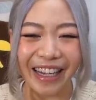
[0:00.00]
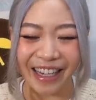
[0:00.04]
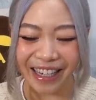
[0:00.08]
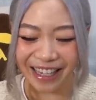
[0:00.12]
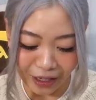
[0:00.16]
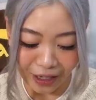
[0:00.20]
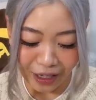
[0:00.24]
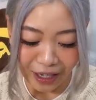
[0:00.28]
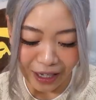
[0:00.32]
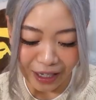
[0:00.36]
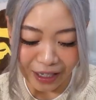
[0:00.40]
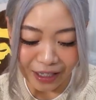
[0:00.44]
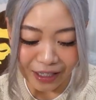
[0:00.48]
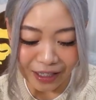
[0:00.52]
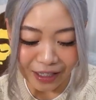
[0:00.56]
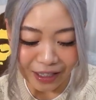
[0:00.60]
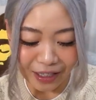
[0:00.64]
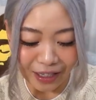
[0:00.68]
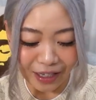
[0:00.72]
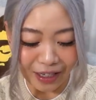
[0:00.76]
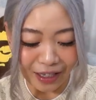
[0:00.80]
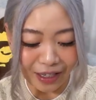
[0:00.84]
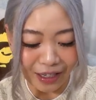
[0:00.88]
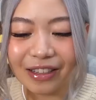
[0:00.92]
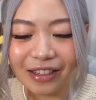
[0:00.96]
They're
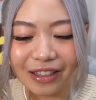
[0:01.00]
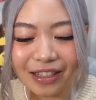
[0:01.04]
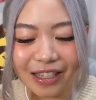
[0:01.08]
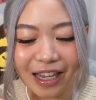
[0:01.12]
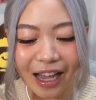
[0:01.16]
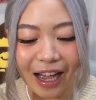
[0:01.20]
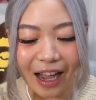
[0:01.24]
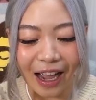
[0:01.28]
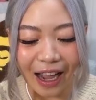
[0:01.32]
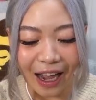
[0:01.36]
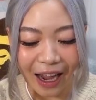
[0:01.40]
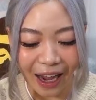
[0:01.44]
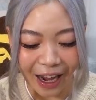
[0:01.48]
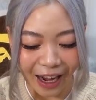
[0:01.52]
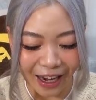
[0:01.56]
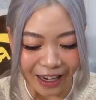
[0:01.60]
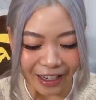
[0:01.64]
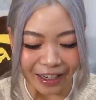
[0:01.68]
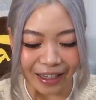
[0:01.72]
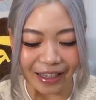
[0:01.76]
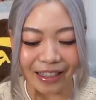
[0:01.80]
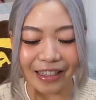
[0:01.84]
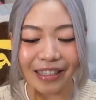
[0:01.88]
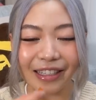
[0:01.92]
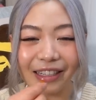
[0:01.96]
actually the
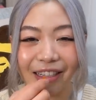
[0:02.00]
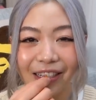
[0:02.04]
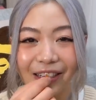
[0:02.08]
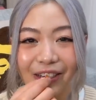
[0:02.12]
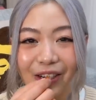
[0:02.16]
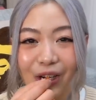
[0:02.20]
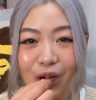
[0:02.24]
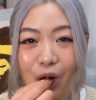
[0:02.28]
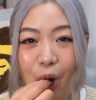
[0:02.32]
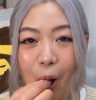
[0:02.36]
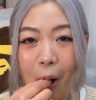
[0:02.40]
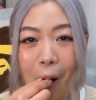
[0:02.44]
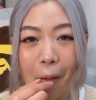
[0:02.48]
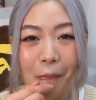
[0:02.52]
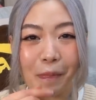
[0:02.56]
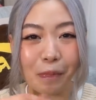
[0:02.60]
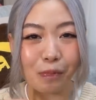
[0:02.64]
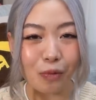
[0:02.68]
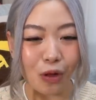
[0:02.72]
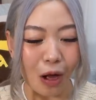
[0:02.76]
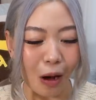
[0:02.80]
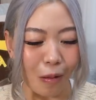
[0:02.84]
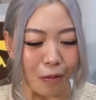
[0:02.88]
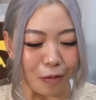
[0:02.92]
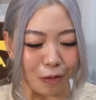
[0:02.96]
tiniest little
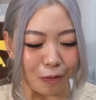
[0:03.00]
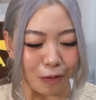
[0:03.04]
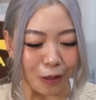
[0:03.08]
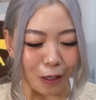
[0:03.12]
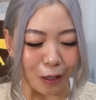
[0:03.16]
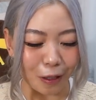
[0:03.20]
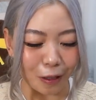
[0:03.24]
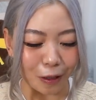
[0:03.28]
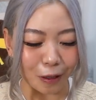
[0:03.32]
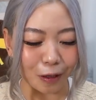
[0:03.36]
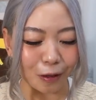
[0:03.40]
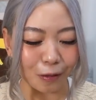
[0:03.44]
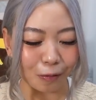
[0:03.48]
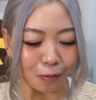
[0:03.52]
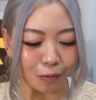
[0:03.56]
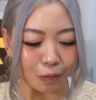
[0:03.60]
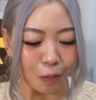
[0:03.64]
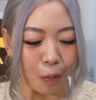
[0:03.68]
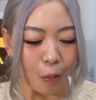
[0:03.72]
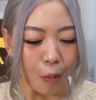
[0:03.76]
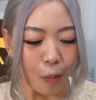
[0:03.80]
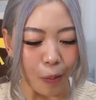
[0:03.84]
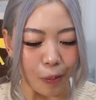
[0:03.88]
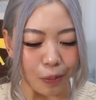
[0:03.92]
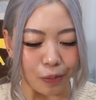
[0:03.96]
gummy bears.
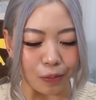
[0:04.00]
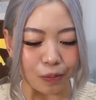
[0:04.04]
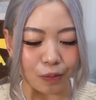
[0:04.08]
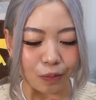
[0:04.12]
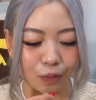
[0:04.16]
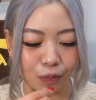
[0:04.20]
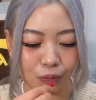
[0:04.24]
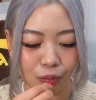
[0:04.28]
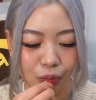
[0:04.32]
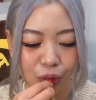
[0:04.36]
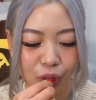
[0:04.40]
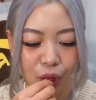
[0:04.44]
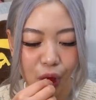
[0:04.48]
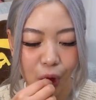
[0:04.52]
Mm -hmm.